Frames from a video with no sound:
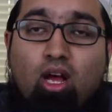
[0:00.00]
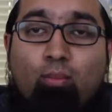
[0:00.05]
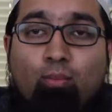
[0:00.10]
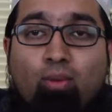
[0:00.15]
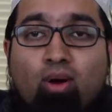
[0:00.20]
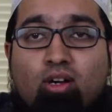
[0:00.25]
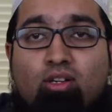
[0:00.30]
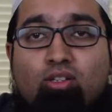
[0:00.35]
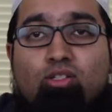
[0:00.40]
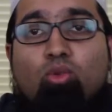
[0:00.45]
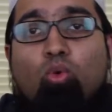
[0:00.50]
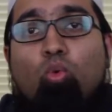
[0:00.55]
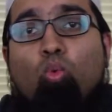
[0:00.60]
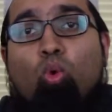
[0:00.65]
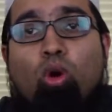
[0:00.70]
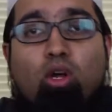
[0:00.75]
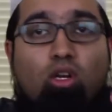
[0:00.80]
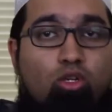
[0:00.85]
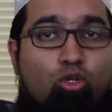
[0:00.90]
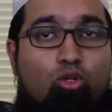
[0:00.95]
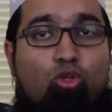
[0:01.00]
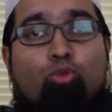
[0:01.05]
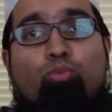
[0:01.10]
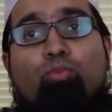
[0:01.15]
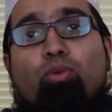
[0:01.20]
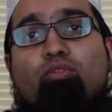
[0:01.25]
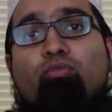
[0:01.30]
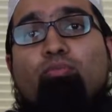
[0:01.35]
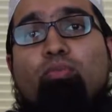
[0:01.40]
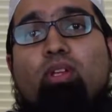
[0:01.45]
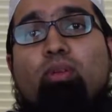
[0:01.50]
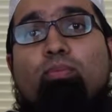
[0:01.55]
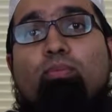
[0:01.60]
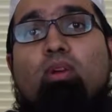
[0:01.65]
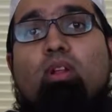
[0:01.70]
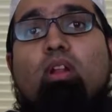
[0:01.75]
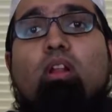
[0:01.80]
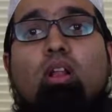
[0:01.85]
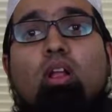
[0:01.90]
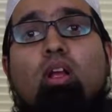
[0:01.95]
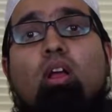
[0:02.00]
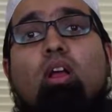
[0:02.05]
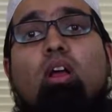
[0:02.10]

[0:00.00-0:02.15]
amongst one group of people,